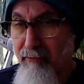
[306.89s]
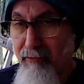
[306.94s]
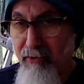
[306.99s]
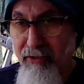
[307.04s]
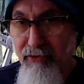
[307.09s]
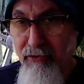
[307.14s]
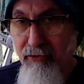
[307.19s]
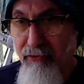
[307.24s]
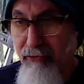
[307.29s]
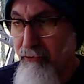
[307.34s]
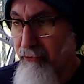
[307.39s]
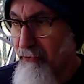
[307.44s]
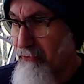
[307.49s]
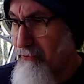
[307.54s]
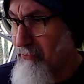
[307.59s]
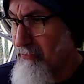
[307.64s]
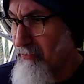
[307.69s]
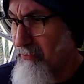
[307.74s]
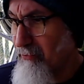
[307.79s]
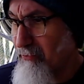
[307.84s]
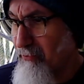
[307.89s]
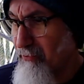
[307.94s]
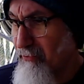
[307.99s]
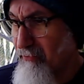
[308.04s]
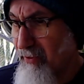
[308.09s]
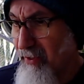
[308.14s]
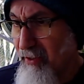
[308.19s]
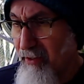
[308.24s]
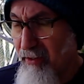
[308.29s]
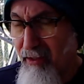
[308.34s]
rate is going to go through the
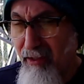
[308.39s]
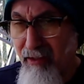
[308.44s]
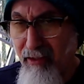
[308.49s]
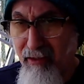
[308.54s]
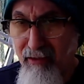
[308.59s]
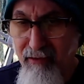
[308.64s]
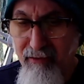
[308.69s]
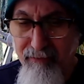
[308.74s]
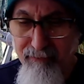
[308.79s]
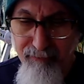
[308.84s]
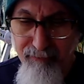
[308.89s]
roof uh,